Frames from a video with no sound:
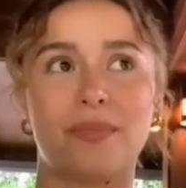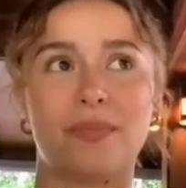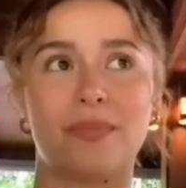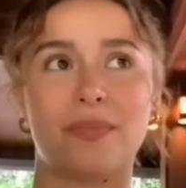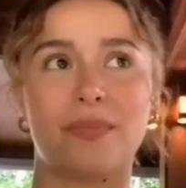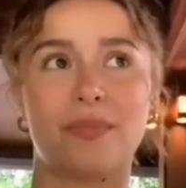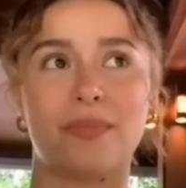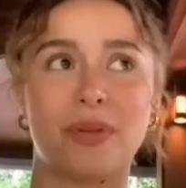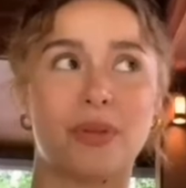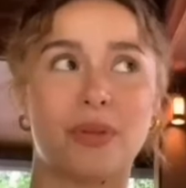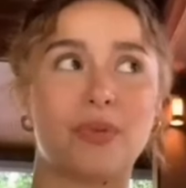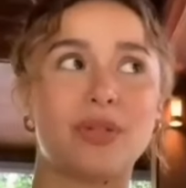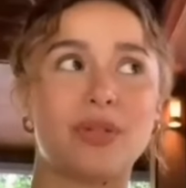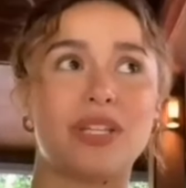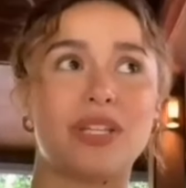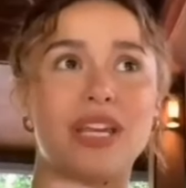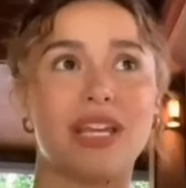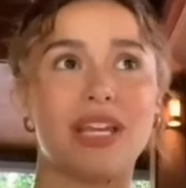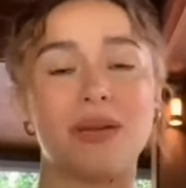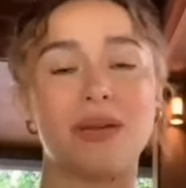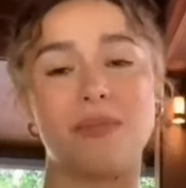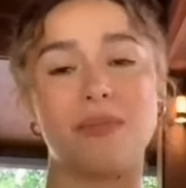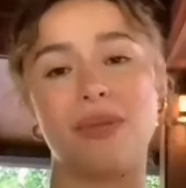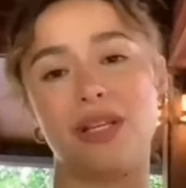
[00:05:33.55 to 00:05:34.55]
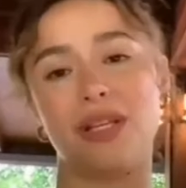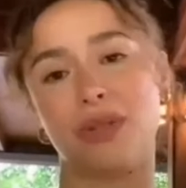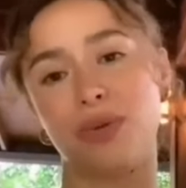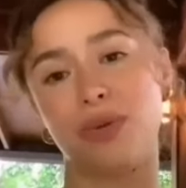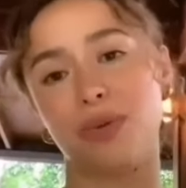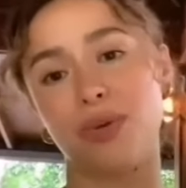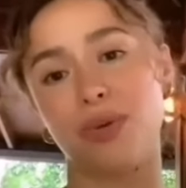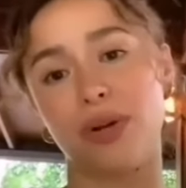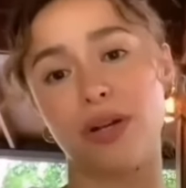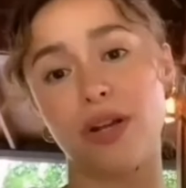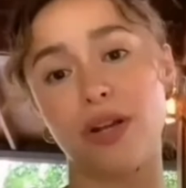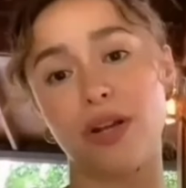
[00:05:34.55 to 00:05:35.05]
it was taking me
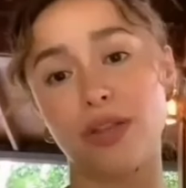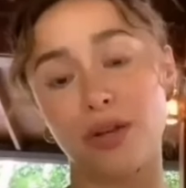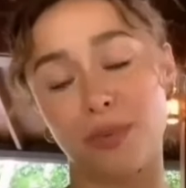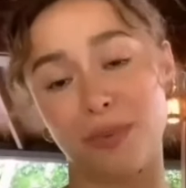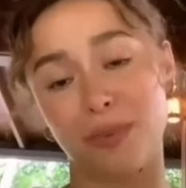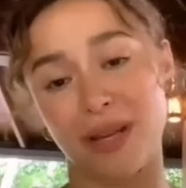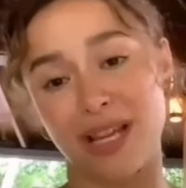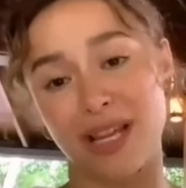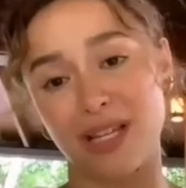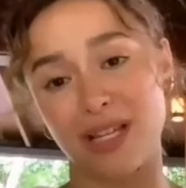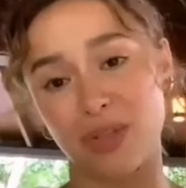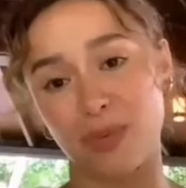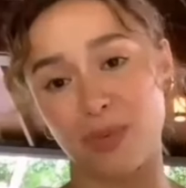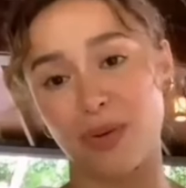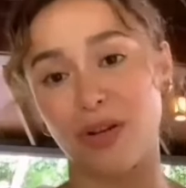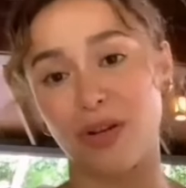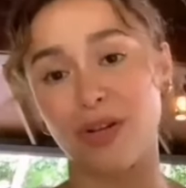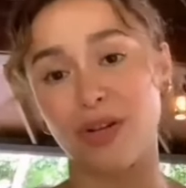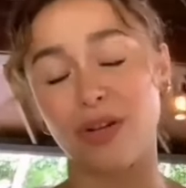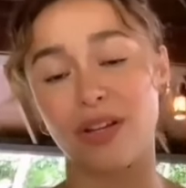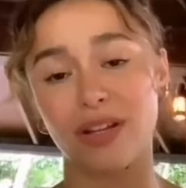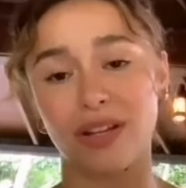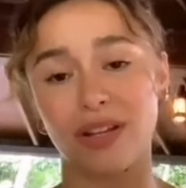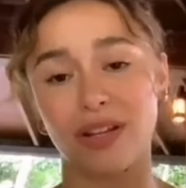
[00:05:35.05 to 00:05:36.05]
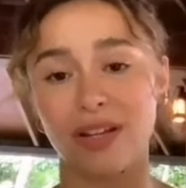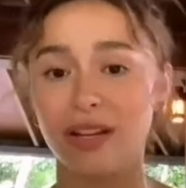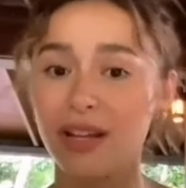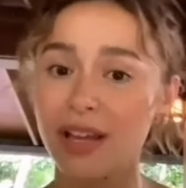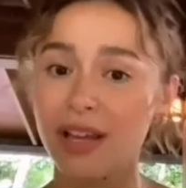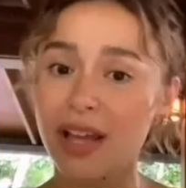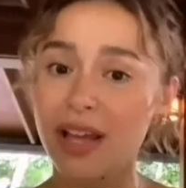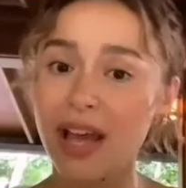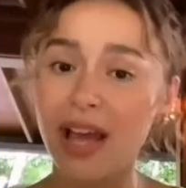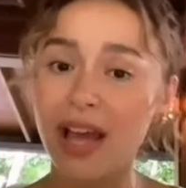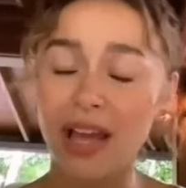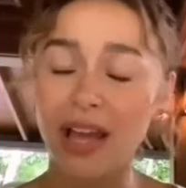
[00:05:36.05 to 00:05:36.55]
to another place where you can
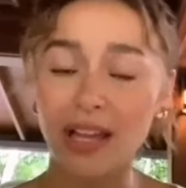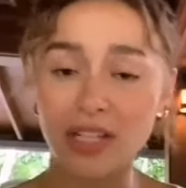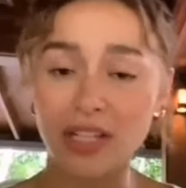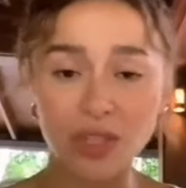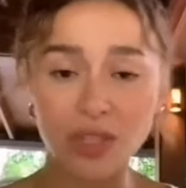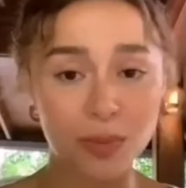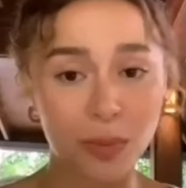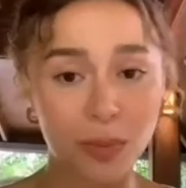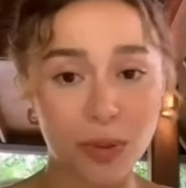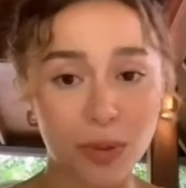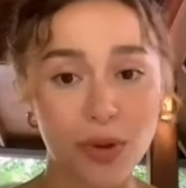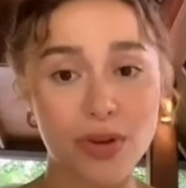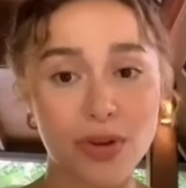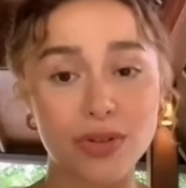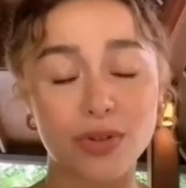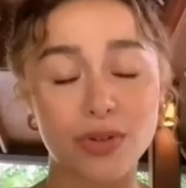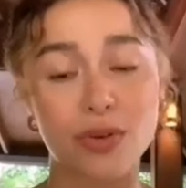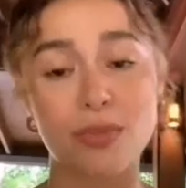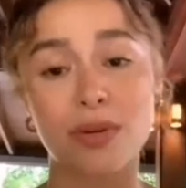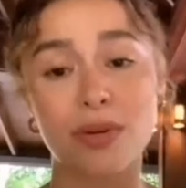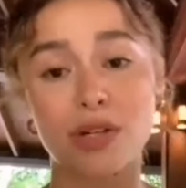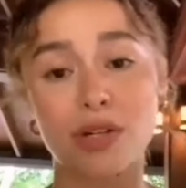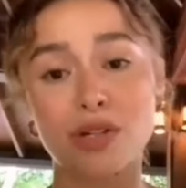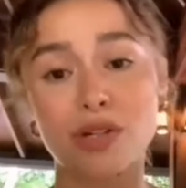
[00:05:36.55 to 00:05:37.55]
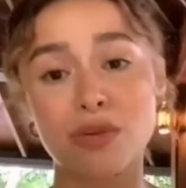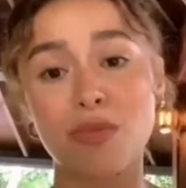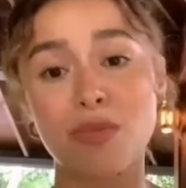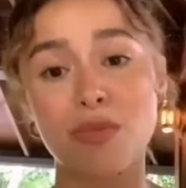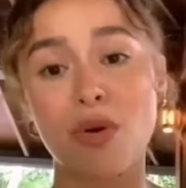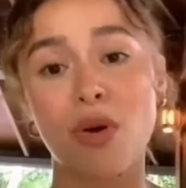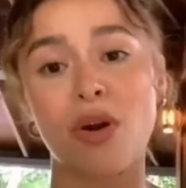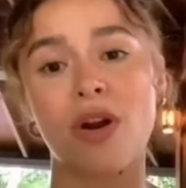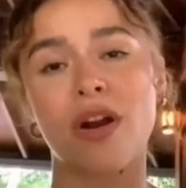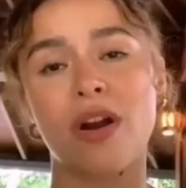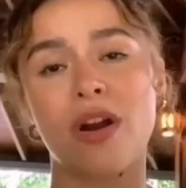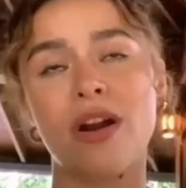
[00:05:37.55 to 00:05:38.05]
explore so much
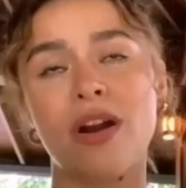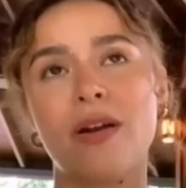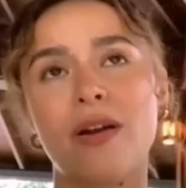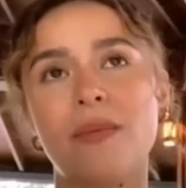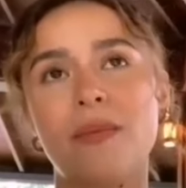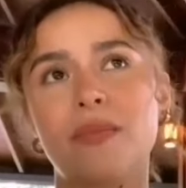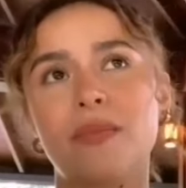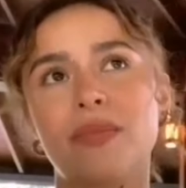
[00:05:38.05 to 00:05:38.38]
more.